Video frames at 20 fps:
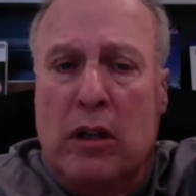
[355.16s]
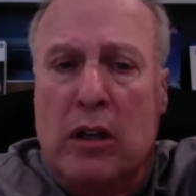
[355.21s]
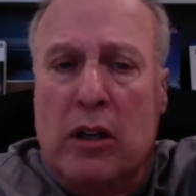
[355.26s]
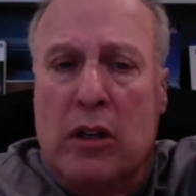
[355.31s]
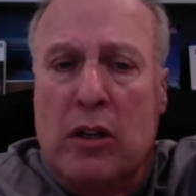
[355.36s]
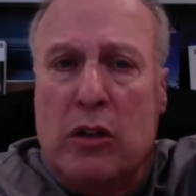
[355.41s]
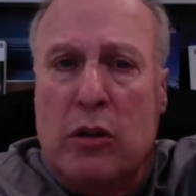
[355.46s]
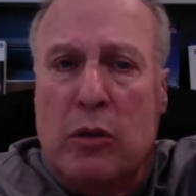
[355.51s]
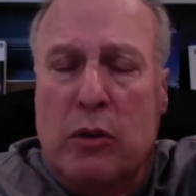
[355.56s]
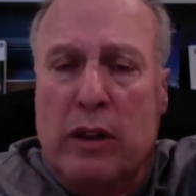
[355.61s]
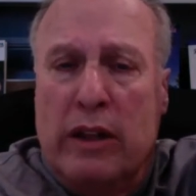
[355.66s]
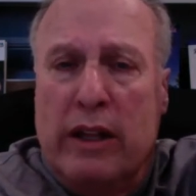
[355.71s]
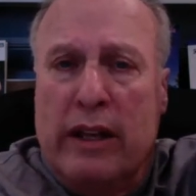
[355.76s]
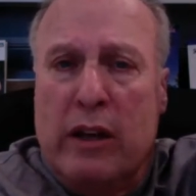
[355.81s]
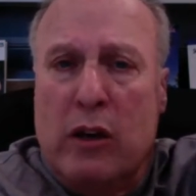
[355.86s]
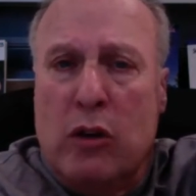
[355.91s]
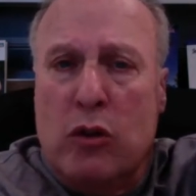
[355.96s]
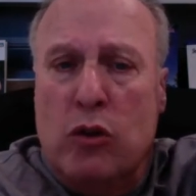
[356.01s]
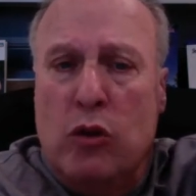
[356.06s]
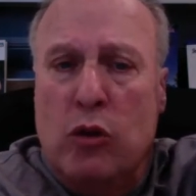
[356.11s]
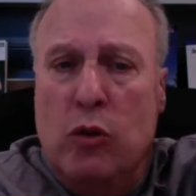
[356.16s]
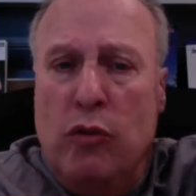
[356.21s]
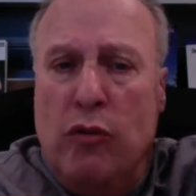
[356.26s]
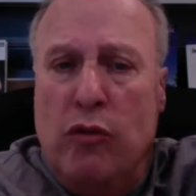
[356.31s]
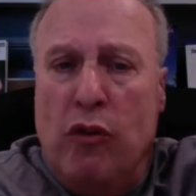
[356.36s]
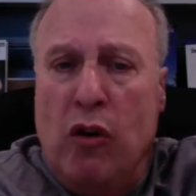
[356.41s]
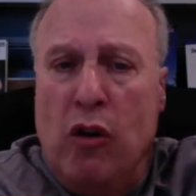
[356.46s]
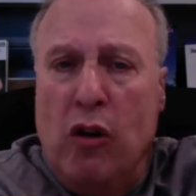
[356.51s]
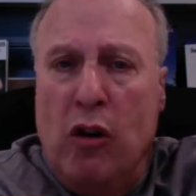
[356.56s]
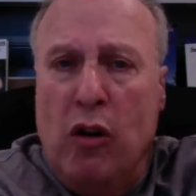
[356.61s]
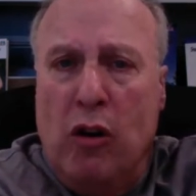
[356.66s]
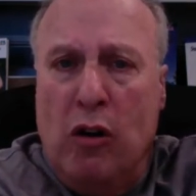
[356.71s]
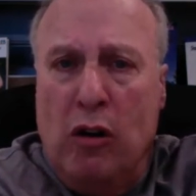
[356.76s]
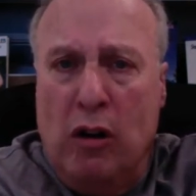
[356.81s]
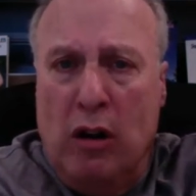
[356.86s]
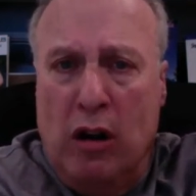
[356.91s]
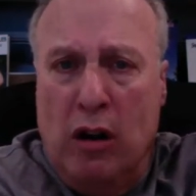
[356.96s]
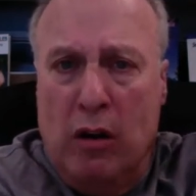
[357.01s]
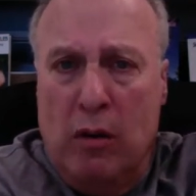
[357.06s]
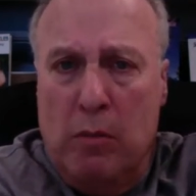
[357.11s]
to really go too far
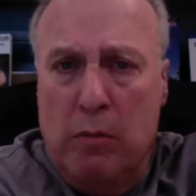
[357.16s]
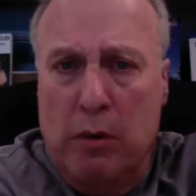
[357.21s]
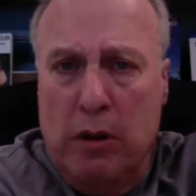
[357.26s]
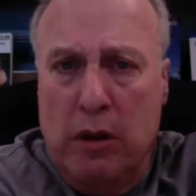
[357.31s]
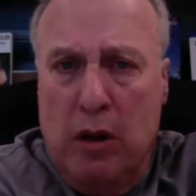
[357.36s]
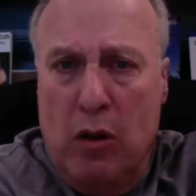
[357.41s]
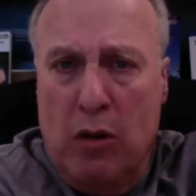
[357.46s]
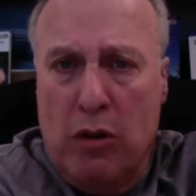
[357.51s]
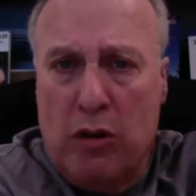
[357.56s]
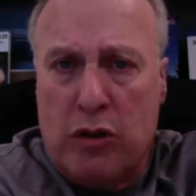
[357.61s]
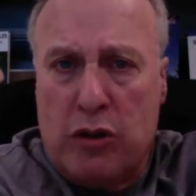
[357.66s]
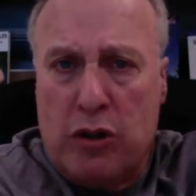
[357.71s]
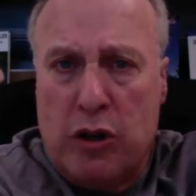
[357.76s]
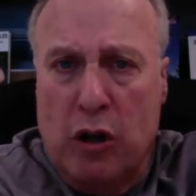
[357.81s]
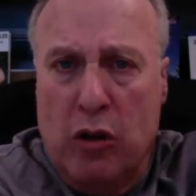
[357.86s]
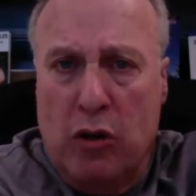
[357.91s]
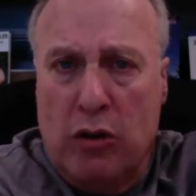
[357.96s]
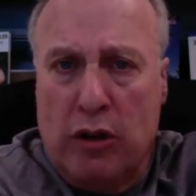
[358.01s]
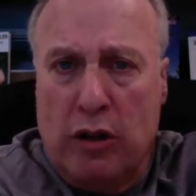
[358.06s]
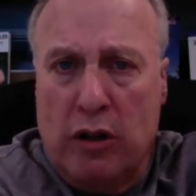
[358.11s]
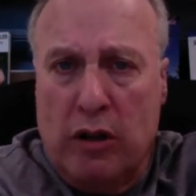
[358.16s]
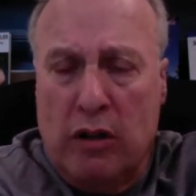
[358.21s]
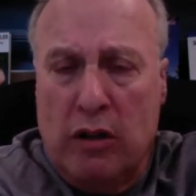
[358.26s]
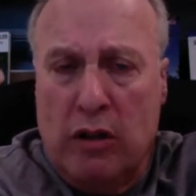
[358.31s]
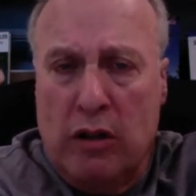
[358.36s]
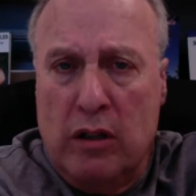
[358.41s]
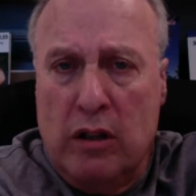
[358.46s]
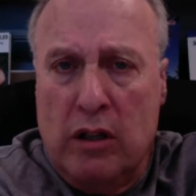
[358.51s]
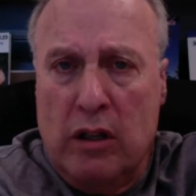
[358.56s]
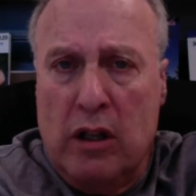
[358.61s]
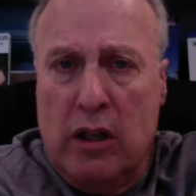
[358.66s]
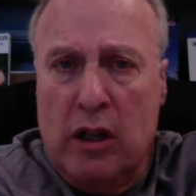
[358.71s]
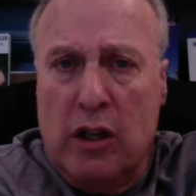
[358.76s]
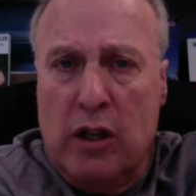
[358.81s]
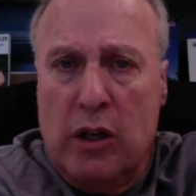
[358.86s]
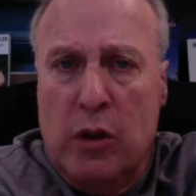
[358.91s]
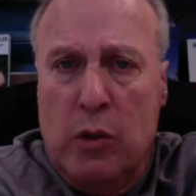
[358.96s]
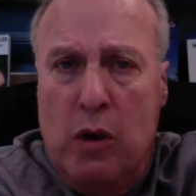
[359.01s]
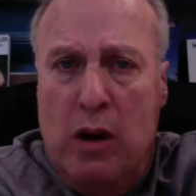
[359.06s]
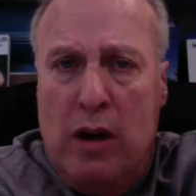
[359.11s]
below the shoulder.
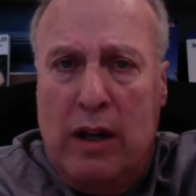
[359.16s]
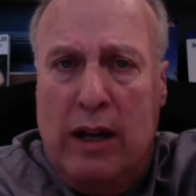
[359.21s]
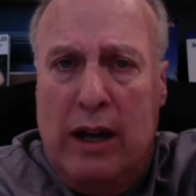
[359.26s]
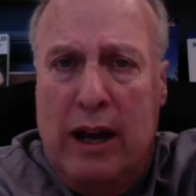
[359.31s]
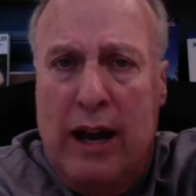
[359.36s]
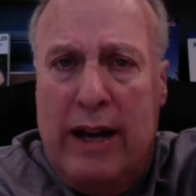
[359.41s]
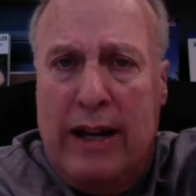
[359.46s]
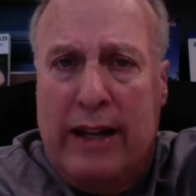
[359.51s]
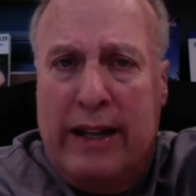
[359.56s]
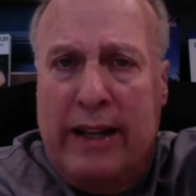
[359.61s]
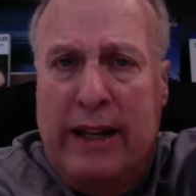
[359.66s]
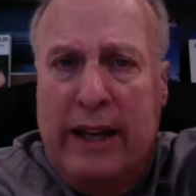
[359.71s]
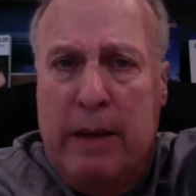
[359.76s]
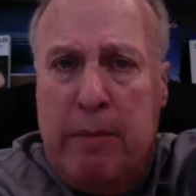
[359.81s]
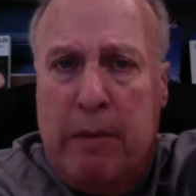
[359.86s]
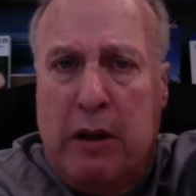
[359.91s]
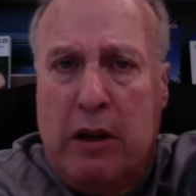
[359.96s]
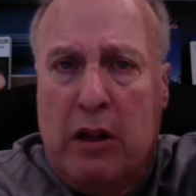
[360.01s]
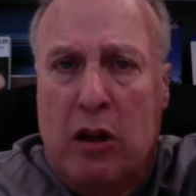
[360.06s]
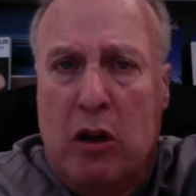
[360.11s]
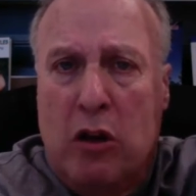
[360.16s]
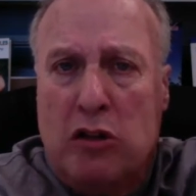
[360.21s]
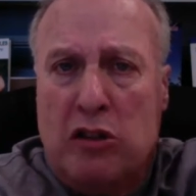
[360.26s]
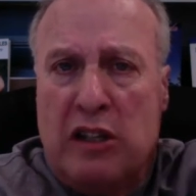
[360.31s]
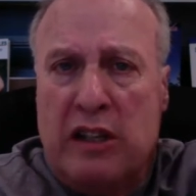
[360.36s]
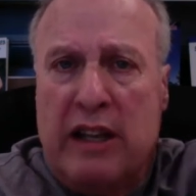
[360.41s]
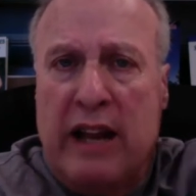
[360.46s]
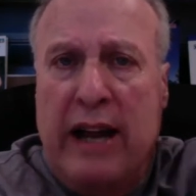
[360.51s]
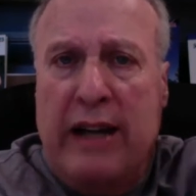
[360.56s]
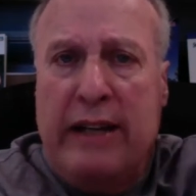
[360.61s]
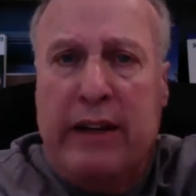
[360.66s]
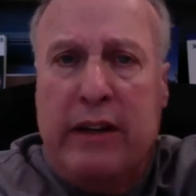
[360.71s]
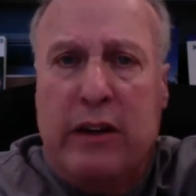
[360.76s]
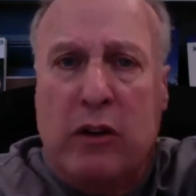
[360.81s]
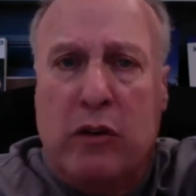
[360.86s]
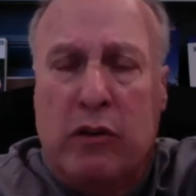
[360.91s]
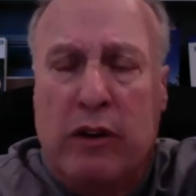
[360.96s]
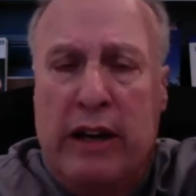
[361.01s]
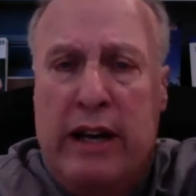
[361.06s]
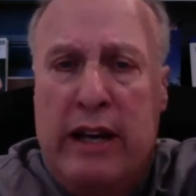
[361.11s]
You want to kind of keep it close to 90
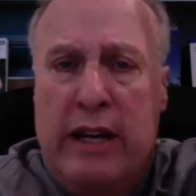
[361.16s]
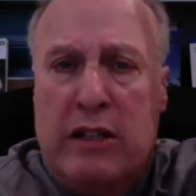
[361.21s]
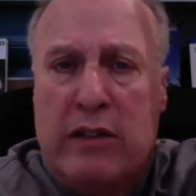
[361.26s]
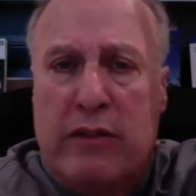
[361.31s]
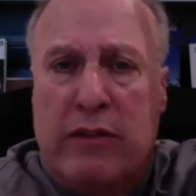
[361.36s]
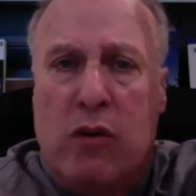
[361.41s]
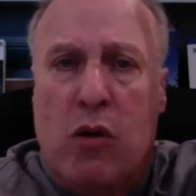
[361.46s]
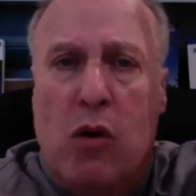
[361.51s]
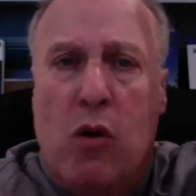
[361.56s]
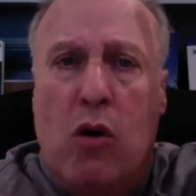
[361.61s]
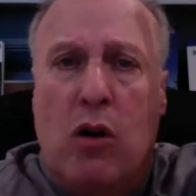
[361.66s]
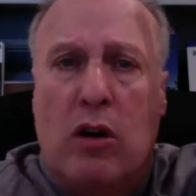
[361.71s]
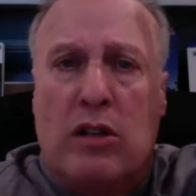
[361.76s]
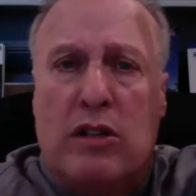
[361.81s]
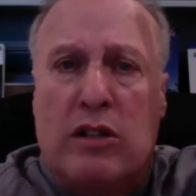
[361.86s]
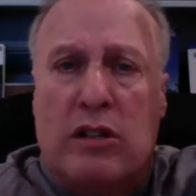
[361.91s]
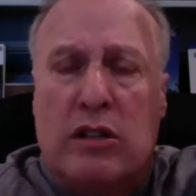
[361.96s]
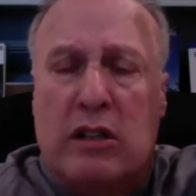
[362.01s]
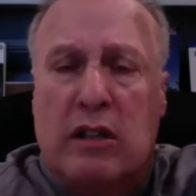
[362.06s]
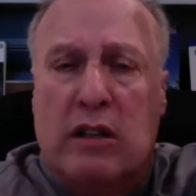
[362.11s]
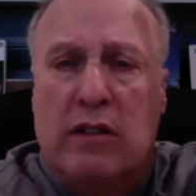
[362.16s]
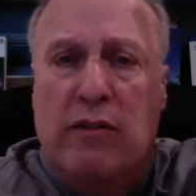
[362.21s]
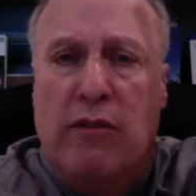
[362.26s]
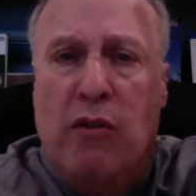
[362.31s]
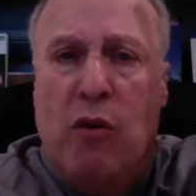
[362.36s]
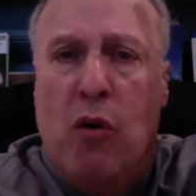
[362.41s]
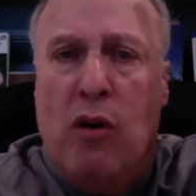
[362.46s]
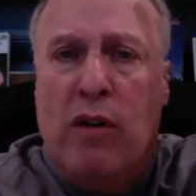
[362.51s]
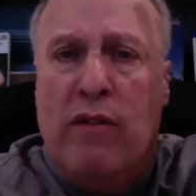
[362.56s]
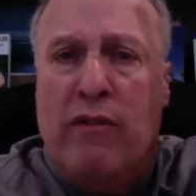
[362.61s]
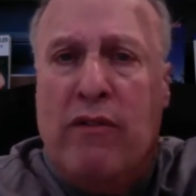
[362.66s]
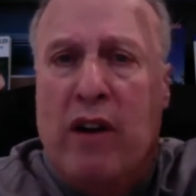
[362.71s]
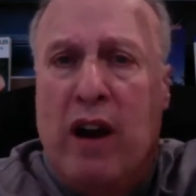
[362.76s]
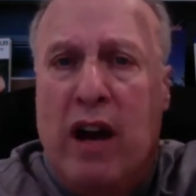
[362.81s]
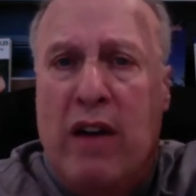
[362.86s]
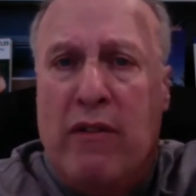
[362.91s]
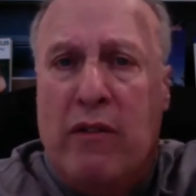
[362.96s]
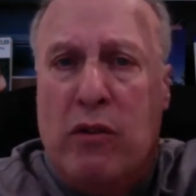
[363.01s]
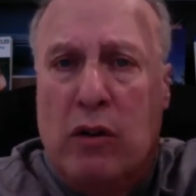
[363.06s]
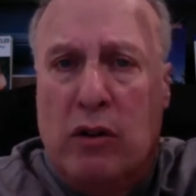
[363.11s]
degrees. Of course, 4 and
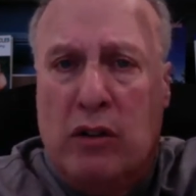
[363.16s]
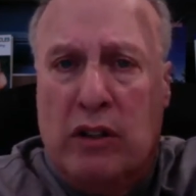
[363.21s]
5-year-old